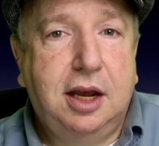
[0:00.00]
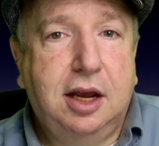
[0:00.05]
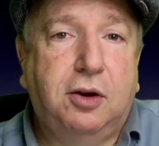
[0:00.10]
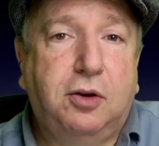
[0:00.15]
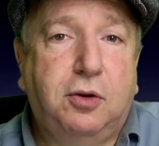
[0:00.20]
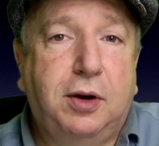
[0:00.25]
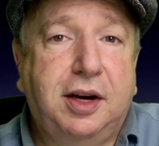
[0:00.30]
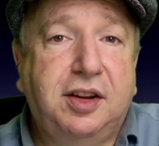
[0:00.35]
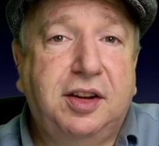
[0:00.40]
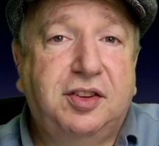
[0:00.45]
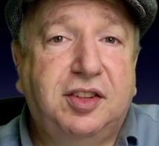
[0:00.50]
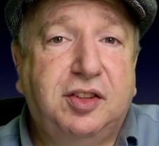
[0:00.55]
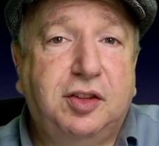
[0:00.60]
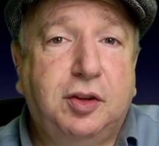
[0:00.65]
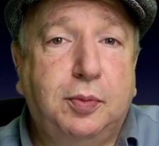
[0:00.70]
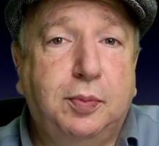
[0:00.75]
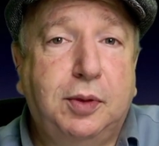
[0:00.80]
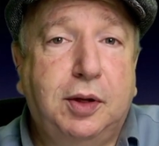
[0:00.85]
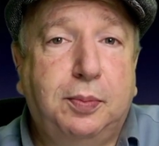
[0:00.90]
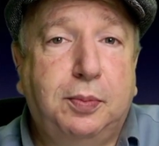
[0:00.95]

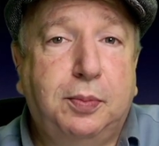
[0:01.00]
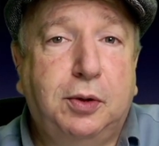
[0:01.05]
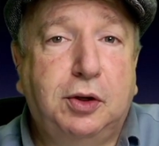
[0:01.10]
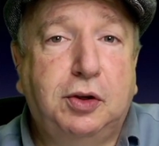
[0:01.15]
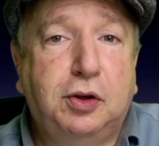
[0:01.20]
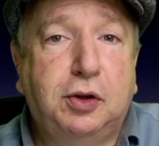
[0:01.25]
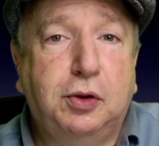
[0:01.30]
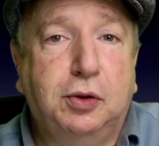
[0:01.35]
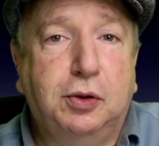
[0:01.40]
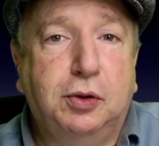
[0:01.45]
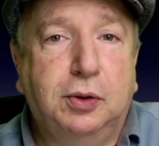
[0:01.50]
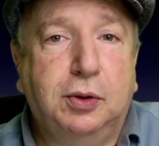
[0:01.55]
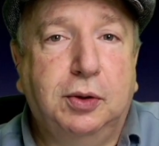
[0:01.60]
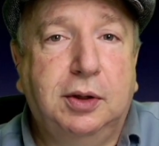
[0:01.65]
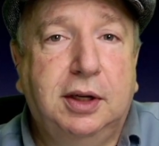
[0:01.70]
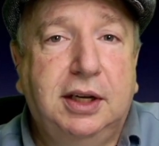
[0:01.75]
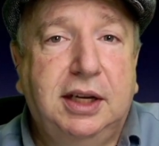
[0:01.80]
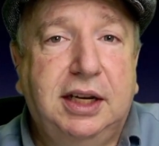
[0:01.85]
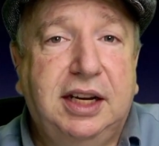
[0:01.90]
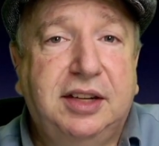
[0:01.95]
Criticism number 2.
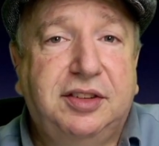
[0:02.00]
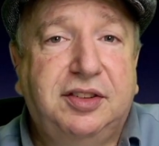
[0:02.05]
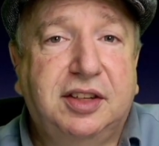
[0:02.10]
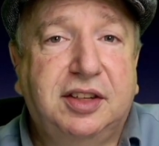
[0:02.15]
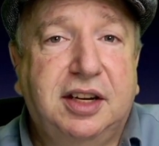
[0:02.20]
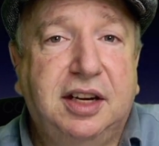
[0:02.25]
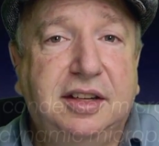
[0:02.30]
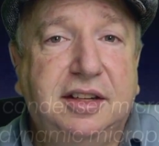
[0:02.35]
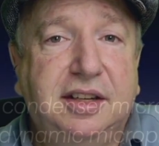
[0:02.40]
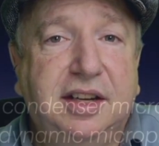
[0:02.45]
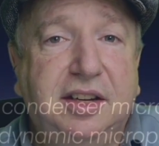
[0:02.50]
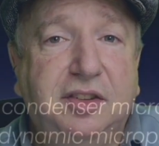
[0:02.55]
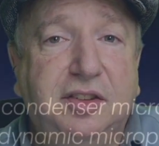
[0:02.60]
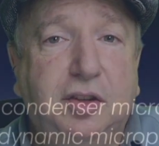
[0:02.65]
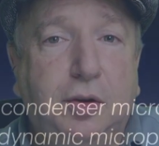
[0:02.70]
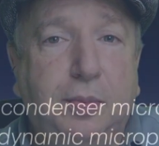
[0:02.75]
It's a condenser